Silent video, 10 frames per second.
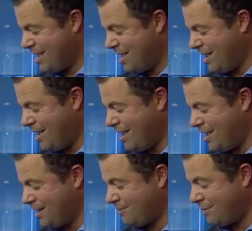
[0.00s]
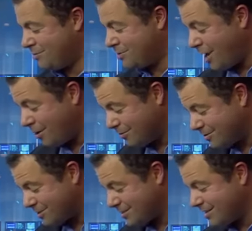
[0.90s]
Uh, and if you
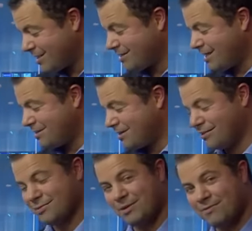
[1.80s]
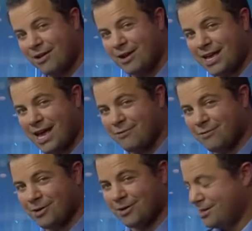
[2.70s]
don't, then you're going to have to be very
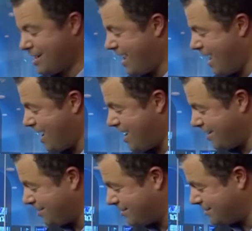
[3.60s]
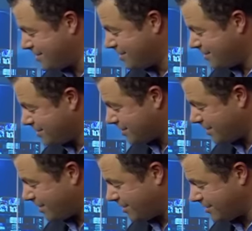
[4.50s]
careful and
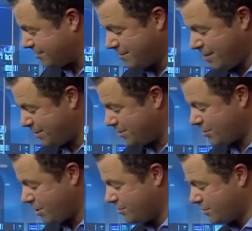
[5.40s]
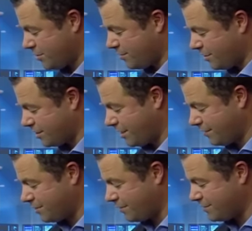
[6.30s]
start maybe do Q2 on a set
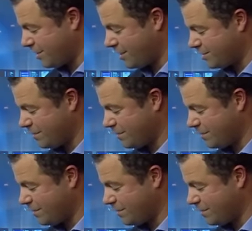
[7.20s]
of soft tyres.